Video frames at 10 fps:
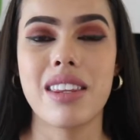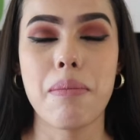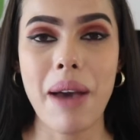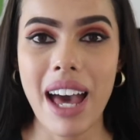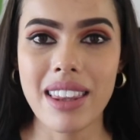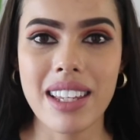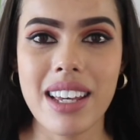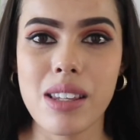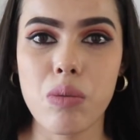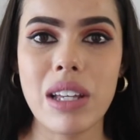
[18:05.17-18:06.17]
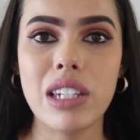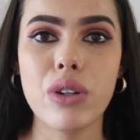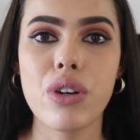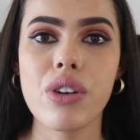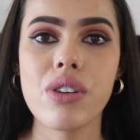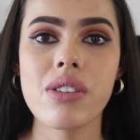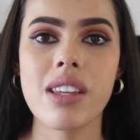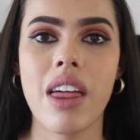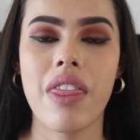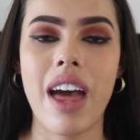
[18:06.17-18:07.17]
The bad thing is we lose
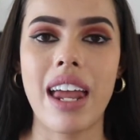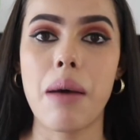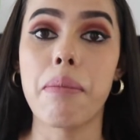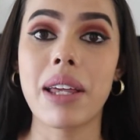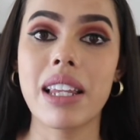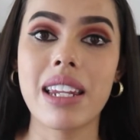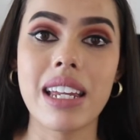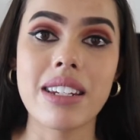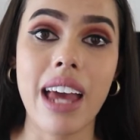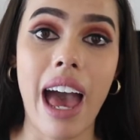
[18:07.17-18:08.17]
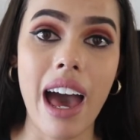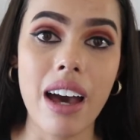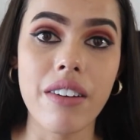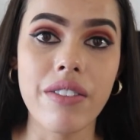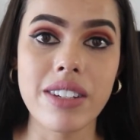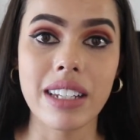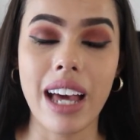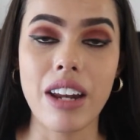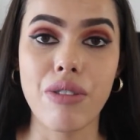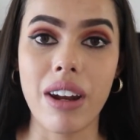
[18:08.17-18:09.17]
that ability to have
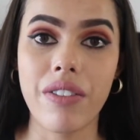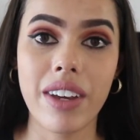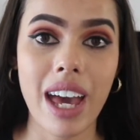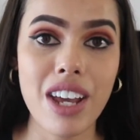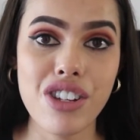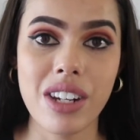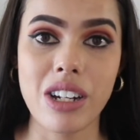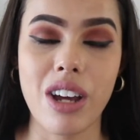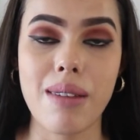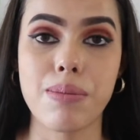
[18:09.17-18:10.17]
delayed gratification at times,